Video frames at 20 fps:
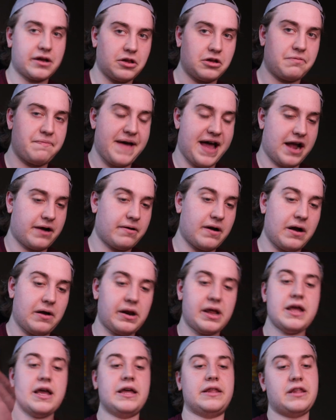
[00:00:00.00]
colored
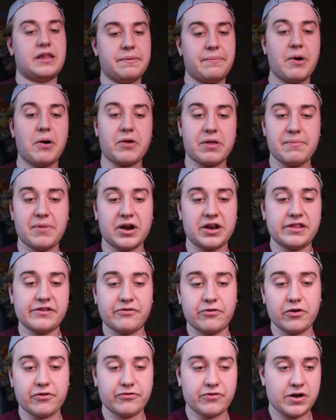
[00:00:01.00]
background and then the Pokemon at the
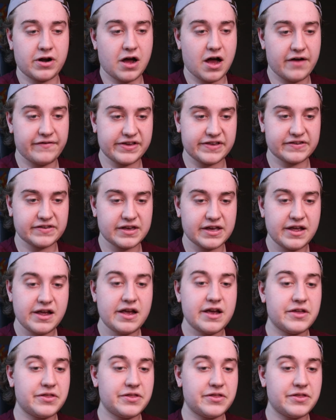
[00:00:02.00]
forefront, obviously.